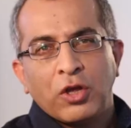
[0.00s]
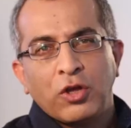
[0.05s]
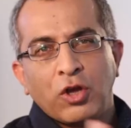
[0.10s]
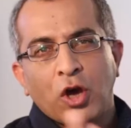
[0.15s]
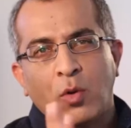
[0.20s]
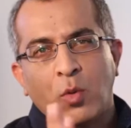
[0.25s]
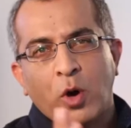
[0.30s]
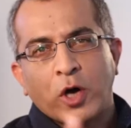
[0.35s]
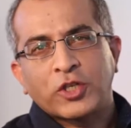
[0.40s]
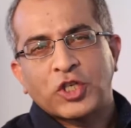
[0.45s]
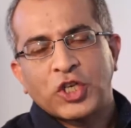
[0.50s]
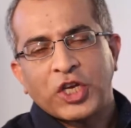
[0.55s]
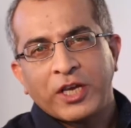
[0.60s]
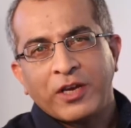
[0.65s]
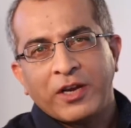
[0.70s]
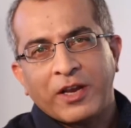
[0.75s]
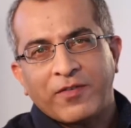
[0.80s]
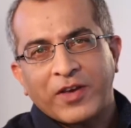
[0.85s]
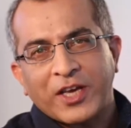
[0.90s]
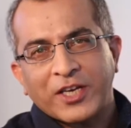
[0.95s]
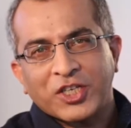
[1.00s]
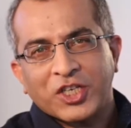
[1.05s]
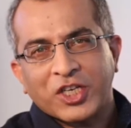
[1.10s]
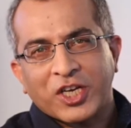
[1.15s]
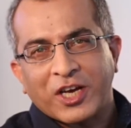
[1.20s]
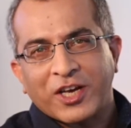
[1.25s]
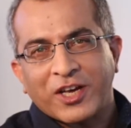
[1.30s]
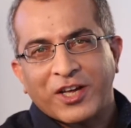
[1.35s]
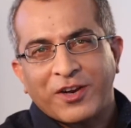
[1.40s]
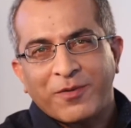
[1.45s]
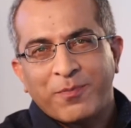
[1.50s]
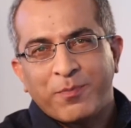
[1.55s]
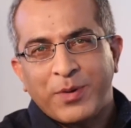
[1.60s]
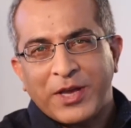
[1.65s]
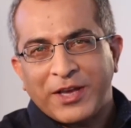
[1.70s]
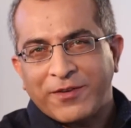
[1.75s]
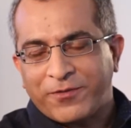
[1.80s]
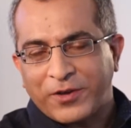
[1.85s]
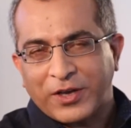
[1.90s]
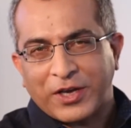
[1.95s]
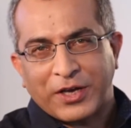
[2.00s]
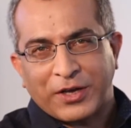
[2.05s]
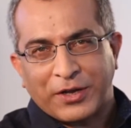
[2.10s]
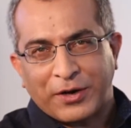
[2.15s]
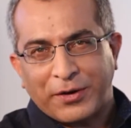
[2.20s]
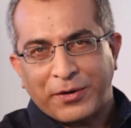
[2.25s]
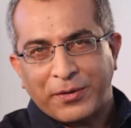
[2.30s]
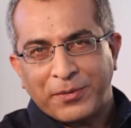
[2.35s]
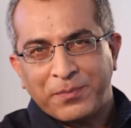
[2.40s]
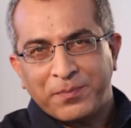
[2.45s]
You're watching Nivesh Kar Befikar.